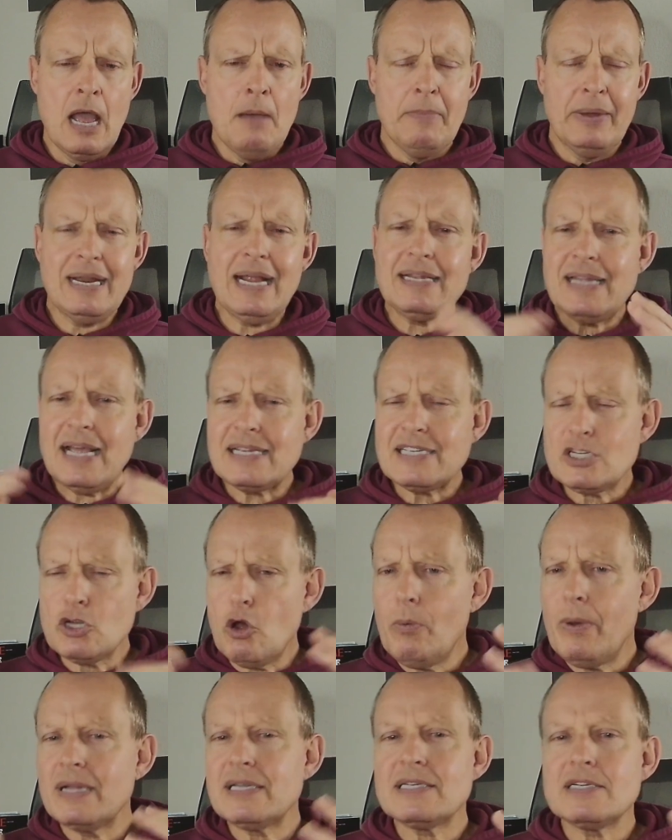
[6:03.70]
But that's
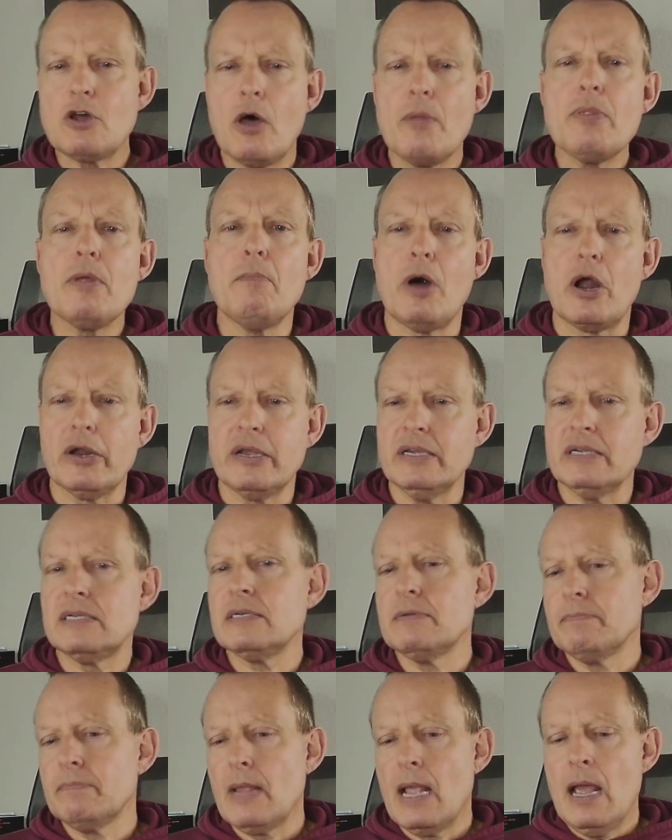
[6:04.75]
all what's on the market.
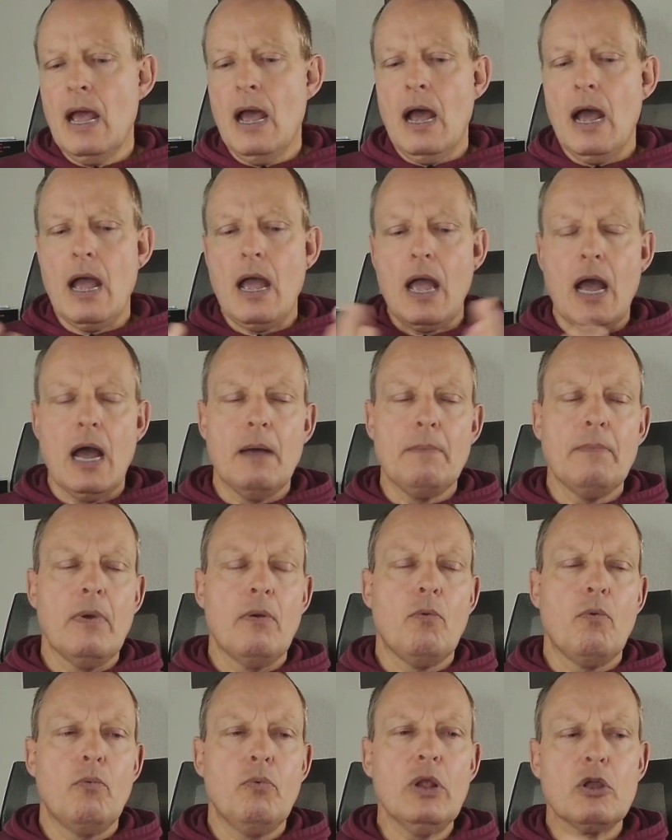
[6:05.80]

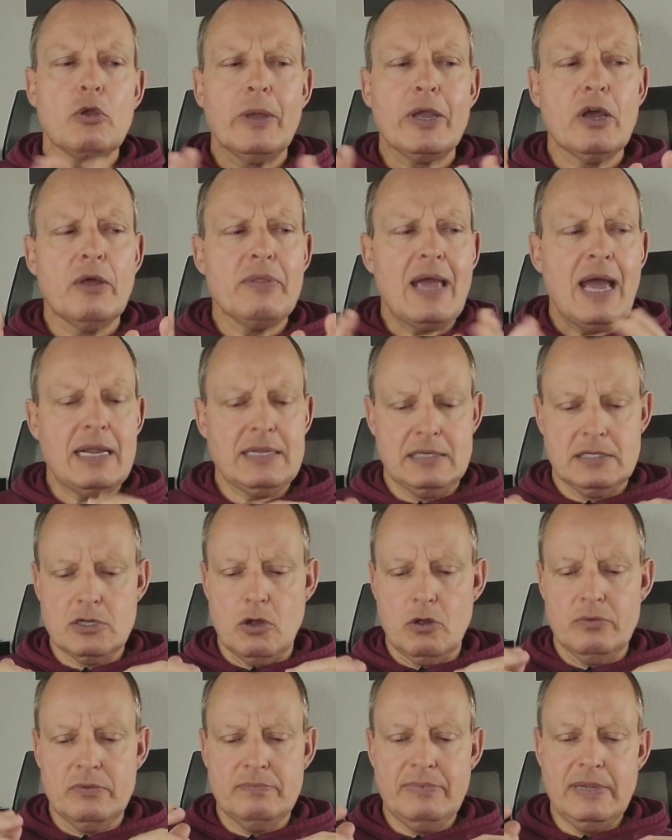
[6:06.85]
Real quick on that,
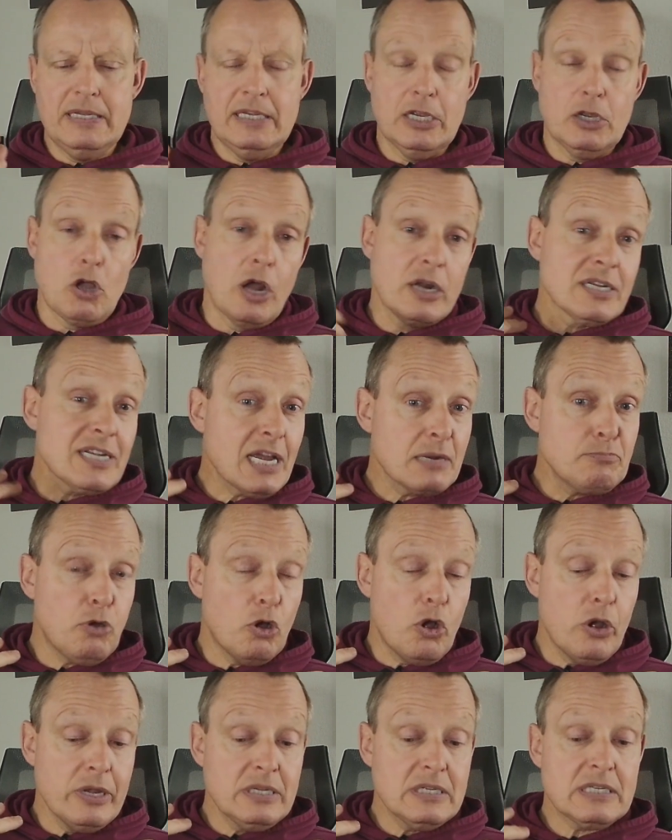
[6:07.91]
so the contact
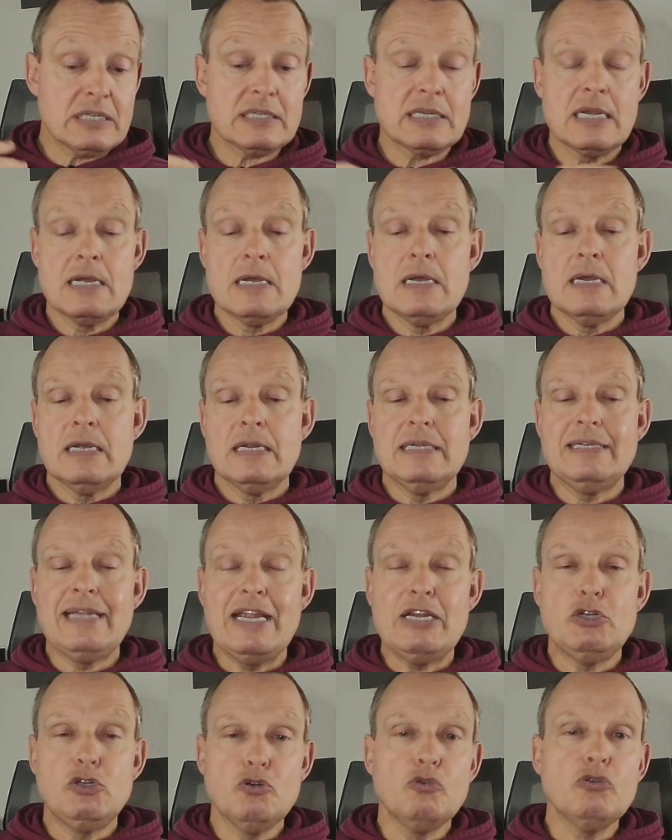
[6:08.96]
points,
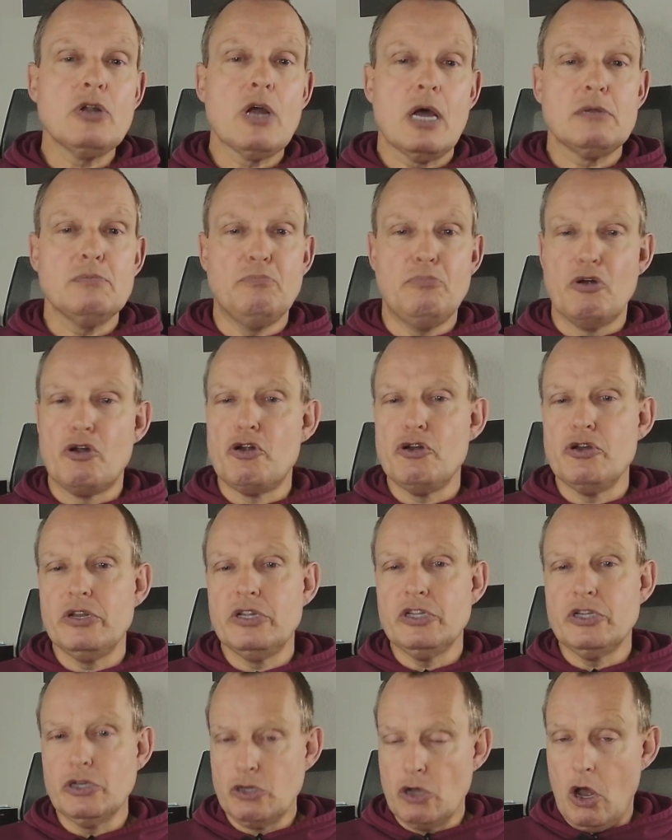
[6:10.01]
they do not
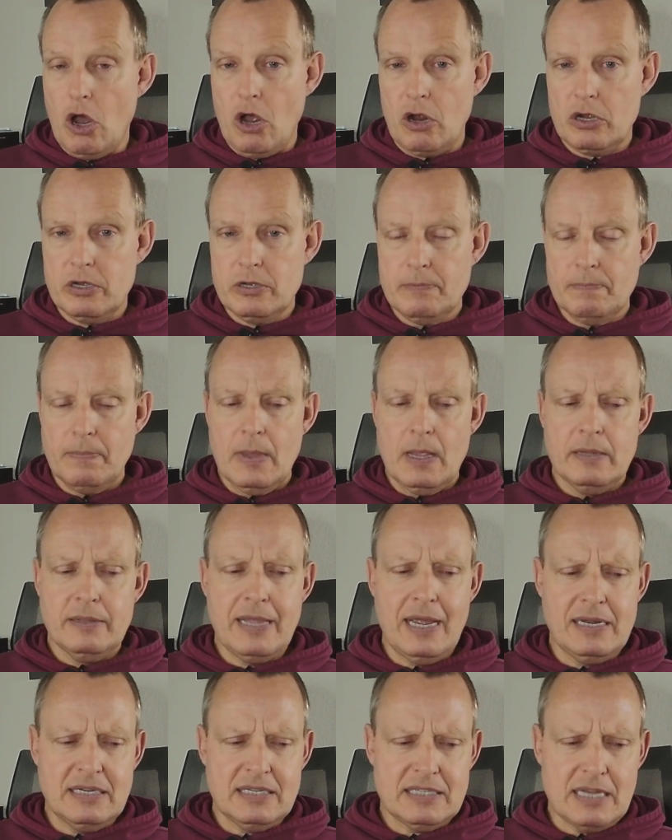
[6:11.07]
burn the dog.
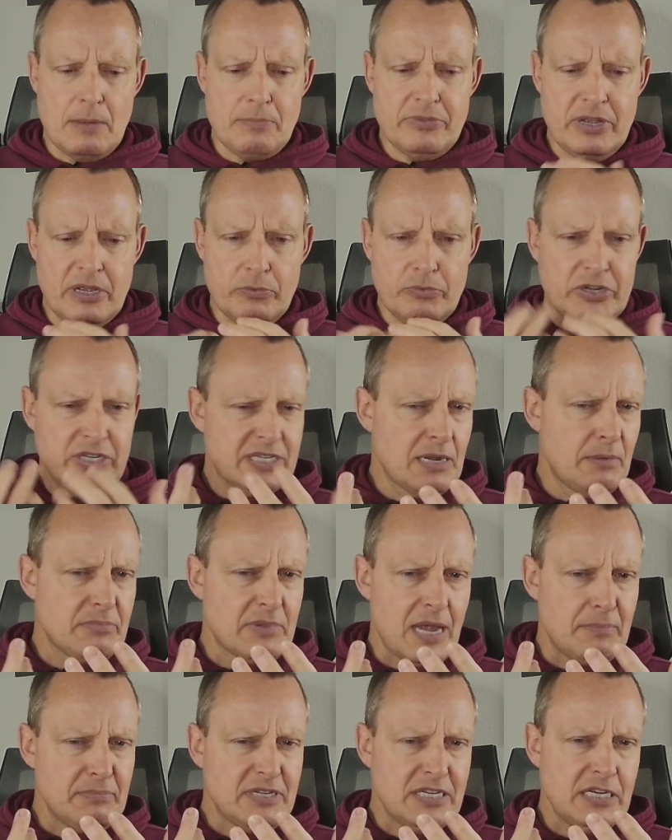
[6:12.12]
That is something we
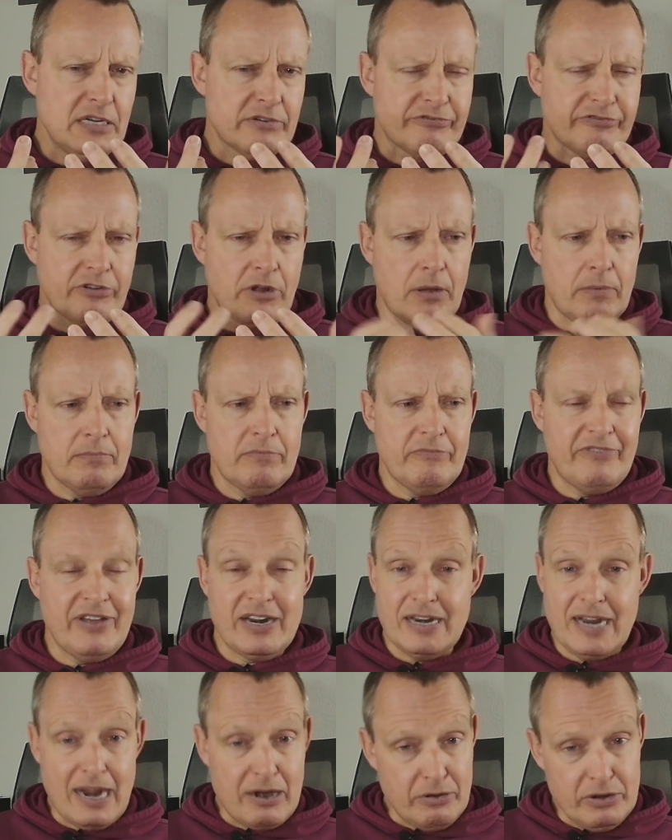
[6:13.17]
sometimes hear from
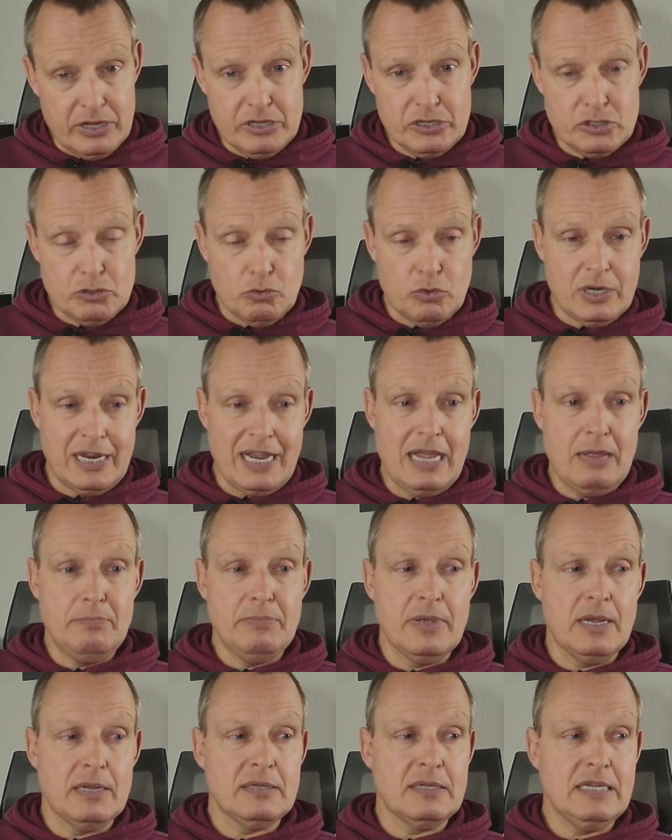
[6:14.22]
veterinarians who claim
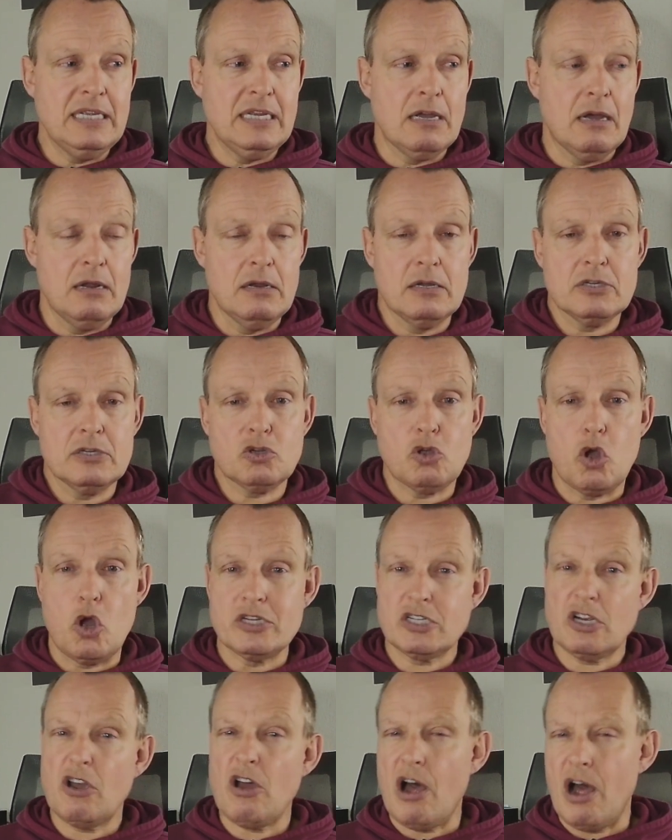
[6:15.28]
that e-collars
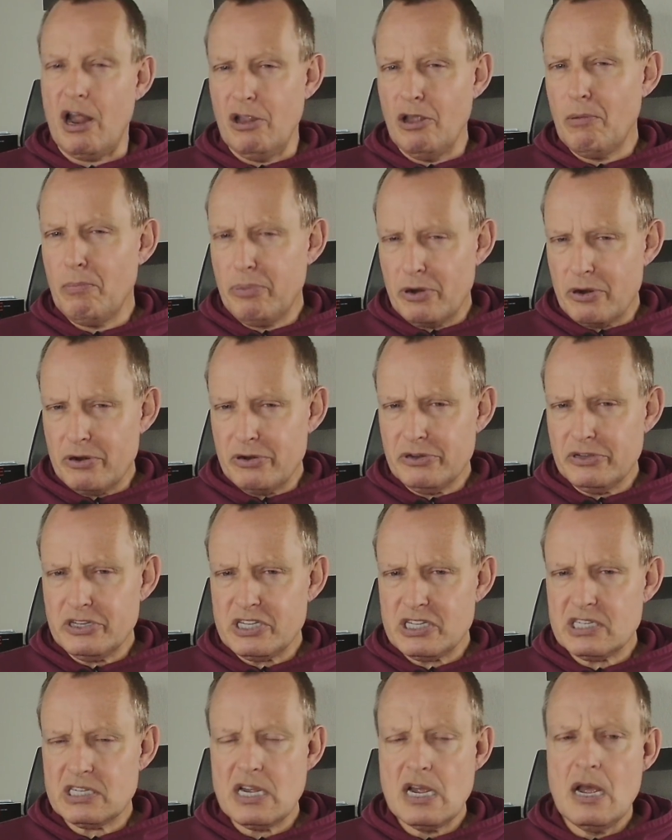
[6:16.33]
cause collar
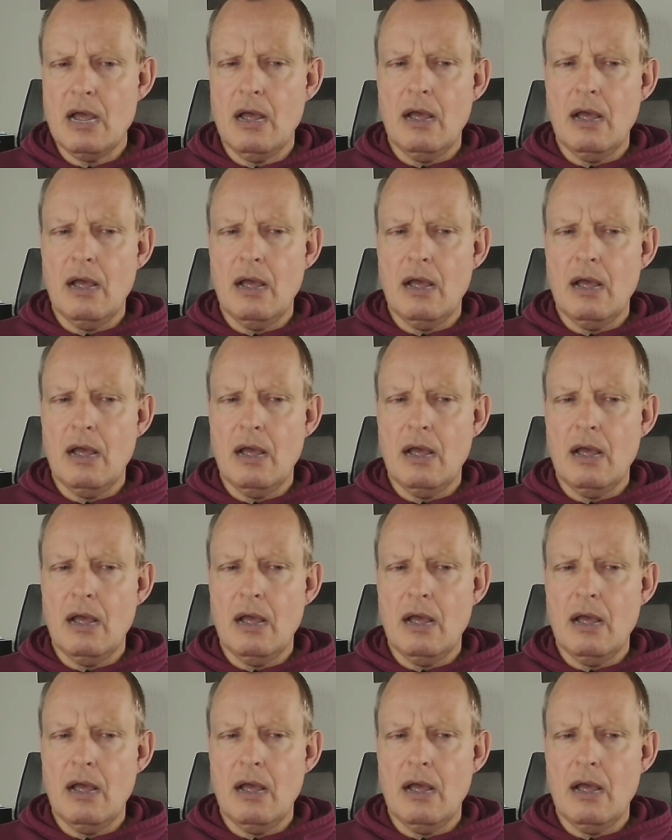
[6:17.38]
burns.